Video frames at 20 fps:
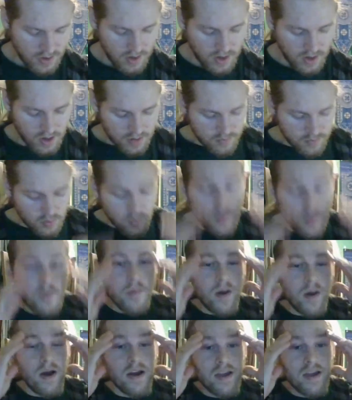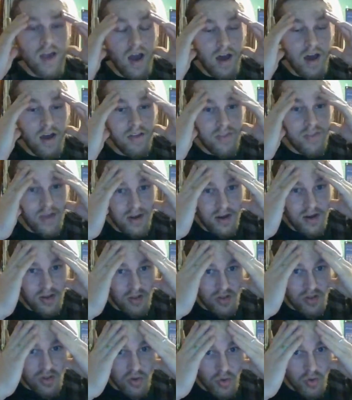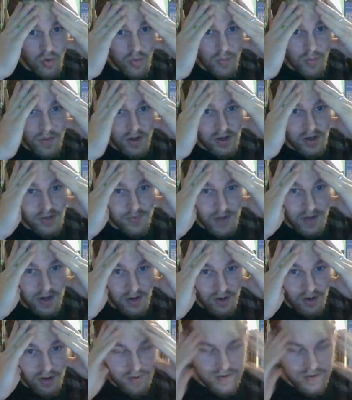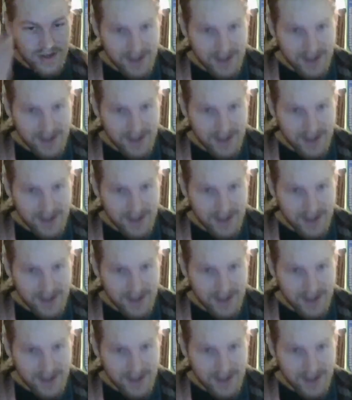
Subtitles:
And oh my god, that is so much better.